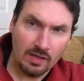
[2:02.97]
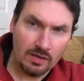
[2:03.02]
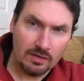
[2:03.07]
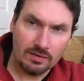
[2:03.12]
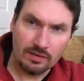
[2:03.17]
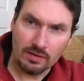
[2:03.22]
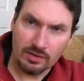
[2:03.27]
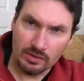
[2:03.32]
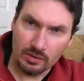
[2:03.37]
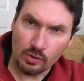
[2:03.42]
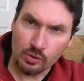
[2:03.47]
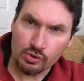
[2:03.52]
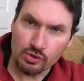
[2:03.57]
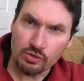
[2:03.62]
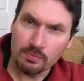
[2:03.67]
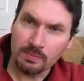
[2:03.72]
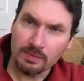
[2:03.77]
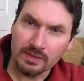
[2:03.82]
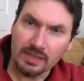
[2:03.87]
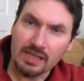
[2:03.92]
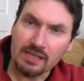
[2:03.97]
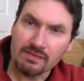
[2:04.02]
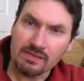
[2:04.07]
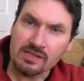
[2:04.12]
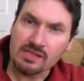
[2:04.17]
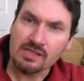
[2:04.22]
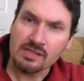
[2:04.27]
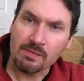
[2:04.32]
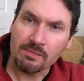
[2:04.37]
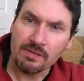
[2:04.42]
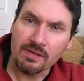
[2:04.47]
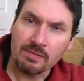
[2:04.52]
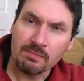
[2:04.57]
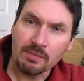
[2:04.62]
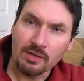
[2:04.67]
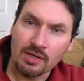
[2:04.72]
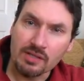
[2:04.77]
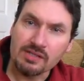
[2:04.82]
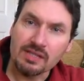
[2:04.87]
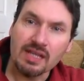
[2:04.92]
There are those who believe in something
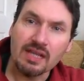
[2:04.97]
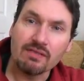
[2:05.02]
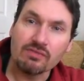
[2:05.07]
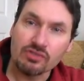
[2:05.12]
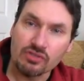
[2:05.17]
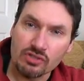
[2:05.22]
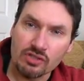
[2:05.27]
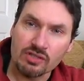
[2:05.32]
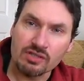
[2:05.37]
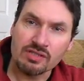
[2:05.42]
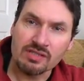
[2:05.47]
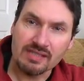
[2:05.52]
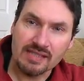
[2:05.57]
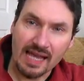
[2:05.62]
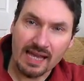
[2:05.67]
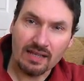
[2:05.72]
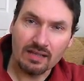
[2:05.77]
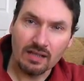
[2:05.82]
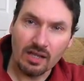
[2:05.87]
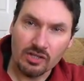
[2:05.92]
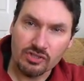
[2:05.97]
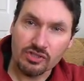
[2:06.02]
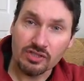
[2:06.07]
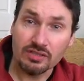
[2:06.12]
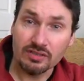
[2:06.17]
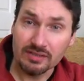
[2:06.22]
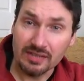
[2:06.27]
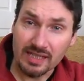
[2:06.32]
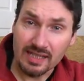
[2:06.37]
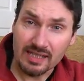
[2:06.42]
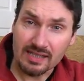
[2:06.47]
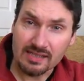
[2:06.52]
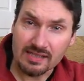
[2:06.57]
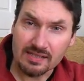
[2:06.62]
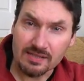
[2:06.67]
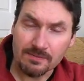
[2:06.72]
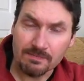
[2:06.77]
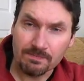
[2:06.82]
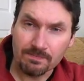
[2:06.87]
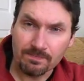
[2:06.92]
because they have certain psychological
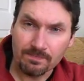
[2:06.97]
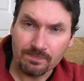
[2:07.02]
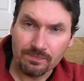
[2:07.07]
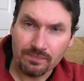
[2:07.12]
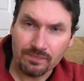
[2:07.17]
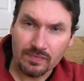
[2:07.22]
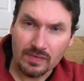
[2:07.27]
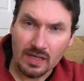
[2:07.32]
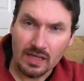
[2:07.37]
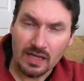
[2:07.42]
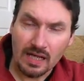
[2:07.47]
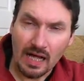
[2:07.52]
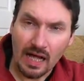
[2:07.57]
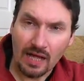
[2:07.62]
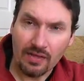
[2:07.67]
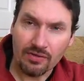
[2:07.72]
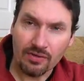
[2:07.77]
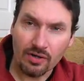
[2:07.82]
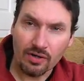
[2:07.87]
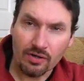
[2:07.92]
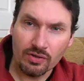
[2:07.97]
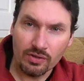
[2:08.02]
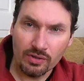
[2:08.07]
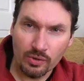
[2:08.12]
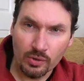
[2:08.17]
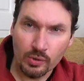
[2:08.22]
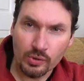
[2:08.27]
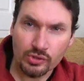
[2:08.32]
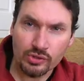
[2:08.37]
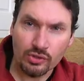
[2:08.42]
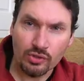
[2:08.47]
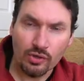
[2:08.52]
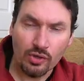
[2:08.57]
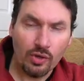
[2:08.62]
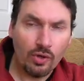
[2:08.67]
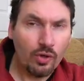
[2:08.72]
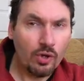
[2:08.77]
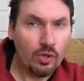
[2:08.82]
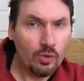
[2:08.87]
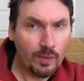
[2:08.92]
needs. And there are those
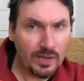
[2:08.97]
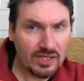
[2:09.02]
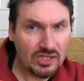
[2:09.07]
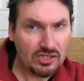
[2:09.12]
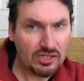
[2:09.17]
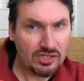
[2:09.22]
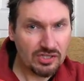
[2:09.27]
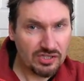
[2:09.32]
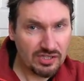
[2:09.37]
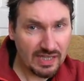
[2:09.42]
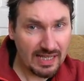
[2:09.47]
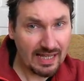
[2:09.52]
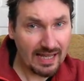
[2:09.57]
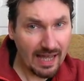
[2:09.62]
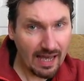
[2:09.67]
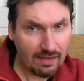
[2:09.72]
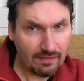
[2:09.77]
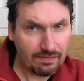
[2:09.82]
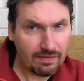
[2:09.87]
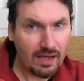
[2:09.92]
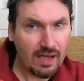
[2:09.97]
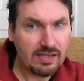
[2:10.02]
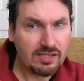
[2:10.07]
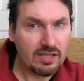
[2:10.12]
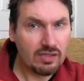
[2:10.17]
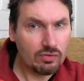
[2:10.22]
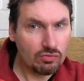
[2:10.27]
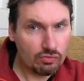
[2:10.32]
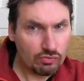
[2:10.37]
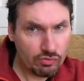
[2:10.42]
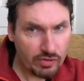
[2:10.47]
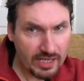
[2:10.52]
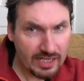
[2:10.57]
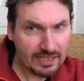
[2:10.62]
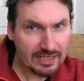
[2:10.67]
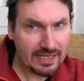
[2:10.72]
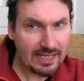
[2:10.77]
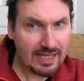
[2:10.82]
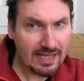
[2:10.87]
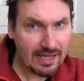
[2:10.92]
who wish to see life as it
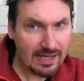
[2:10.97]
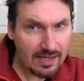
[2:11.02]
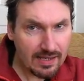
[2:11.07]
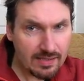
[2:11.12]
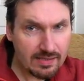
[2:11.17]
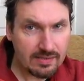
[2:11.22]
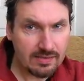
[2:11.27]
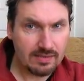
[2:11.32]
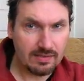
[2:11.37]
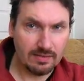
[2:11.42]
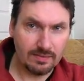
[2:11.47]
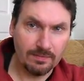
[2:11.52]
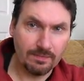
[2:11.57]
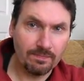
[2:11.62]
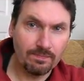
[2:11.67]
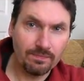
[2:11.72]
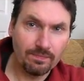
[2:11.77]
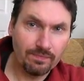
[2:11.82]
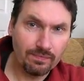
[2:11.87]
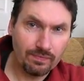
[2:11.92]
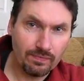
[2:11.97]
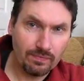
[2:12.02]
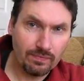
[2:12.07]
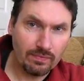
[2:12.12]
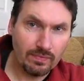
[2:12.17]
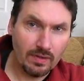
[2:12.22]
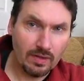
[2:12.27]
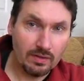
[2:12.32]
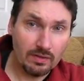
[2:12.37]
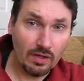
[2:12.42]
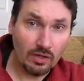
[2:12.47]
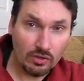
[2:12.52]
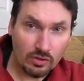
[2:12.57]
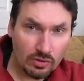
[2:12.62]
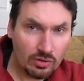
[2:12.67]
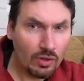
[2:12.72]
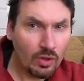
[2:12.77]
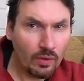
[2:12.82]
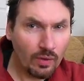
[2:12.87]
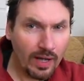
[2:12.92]
really is. Now you
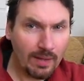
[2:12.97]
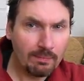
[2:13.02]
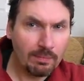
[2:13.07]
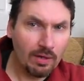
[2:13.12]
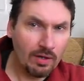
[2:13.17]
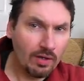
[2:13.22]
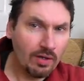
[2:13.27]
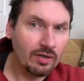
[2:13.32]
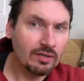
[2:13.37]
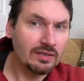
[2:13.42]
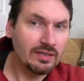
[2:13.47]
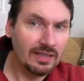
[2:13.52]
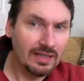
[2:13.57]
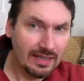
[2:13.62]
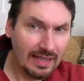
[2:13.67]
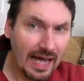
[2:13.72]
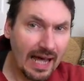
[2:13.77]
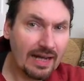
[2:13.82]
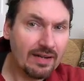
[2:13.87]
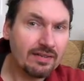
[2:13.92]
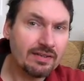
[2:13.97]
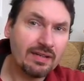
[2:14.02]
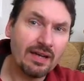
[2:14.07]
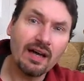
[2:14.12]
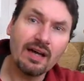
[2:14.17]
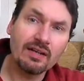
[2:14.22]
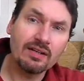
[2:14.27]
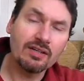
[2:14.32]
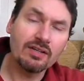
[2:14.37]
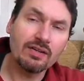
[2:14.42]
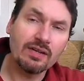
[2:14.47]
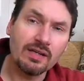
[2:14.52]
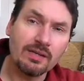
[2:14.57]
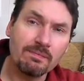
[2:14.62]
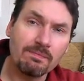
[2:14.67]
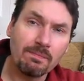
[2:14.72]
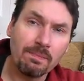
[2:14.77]
know I belong to the latter category.